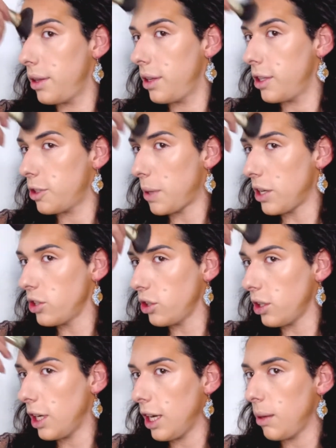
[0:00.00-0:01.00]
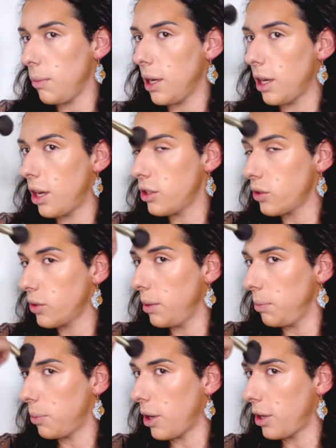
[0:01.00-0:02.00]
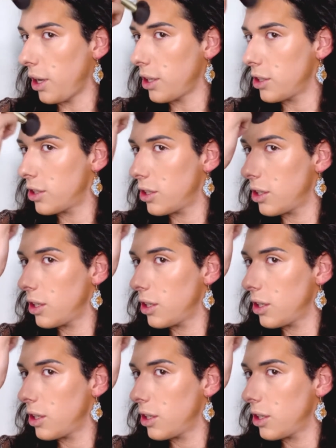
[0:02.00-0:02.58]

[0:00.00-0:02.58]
especially because cream products